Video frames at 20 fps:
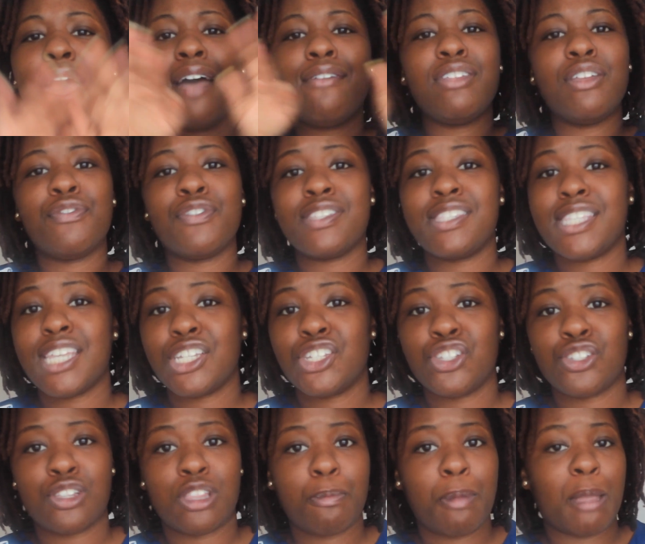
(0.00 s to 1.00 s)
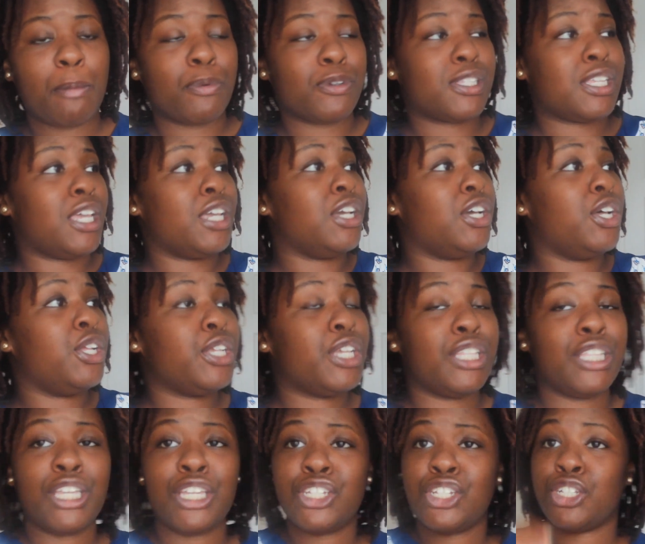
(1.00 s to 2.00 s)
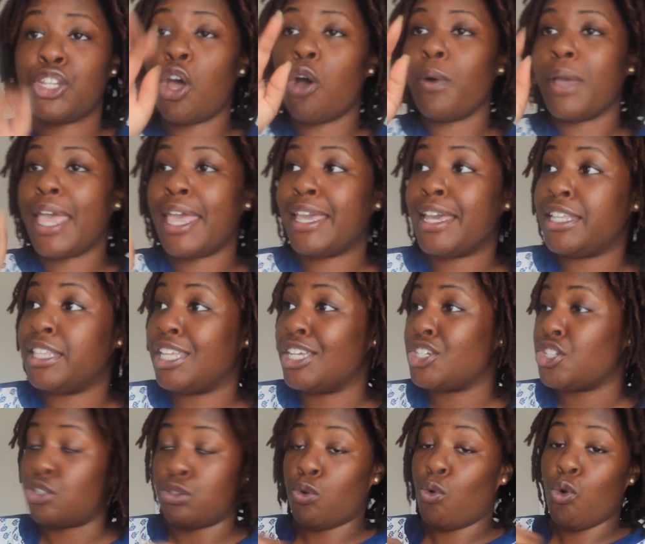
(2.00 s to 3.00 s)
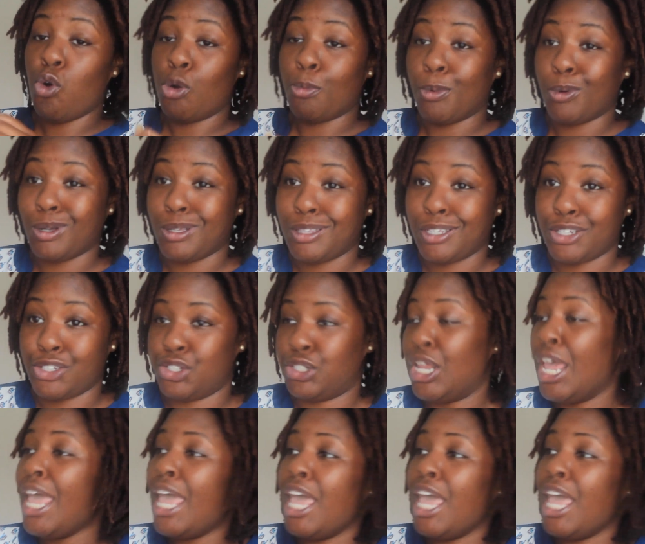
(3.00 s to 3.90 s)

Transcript: have different sections on the paper saying good condition, okay condition, horrible condition.